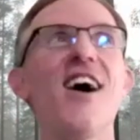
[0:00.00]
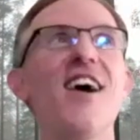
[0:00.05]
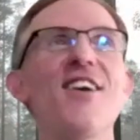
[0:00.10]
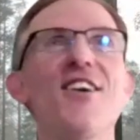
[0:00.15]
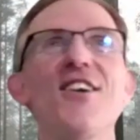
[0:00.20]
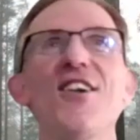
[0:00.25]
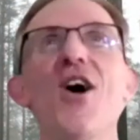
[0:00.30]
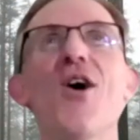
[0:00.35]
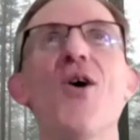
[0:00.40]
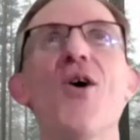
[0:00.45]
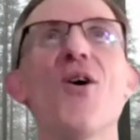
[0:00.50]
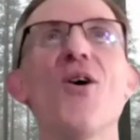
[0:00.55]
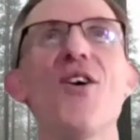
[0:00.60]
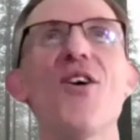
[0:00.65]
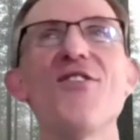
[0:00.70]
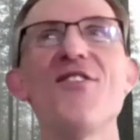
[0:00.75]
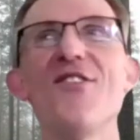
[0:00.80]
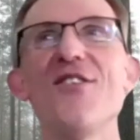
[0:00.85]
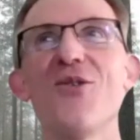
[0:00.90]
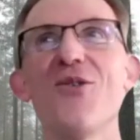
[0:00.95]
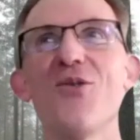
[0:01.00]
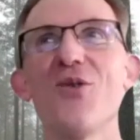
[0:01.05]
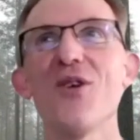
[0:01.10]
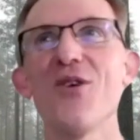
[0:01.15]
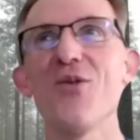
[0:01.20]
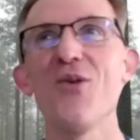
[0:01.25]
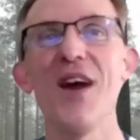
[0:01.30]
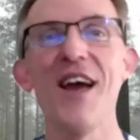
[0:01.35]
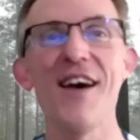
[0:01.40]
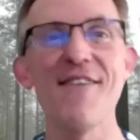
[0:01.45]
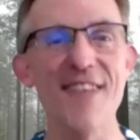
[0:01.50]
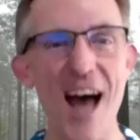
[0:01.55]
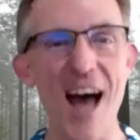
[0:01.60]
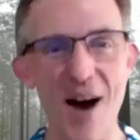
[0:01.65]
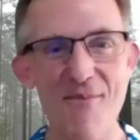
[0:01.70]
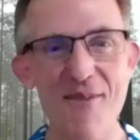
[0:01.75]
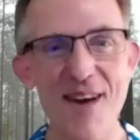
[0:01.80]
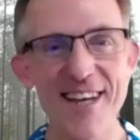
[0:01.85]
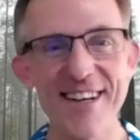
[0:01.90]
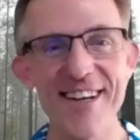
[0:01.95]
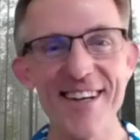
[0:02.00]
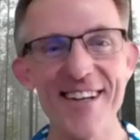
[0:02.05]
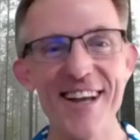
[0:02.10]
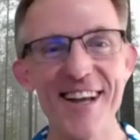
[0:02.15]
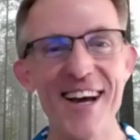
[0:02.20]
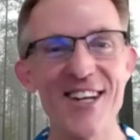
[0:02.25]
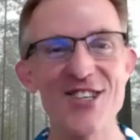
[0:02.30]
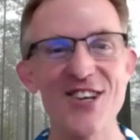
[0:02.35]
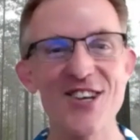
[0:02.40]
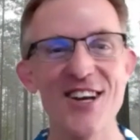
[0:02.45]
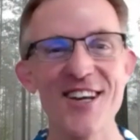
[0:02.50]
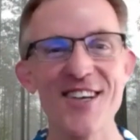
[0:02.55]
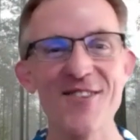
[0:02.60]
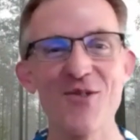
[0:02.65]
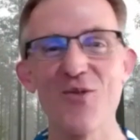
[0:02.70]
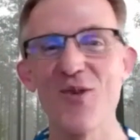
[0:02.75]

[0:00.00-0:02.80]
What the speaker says: you know, we have now made connection.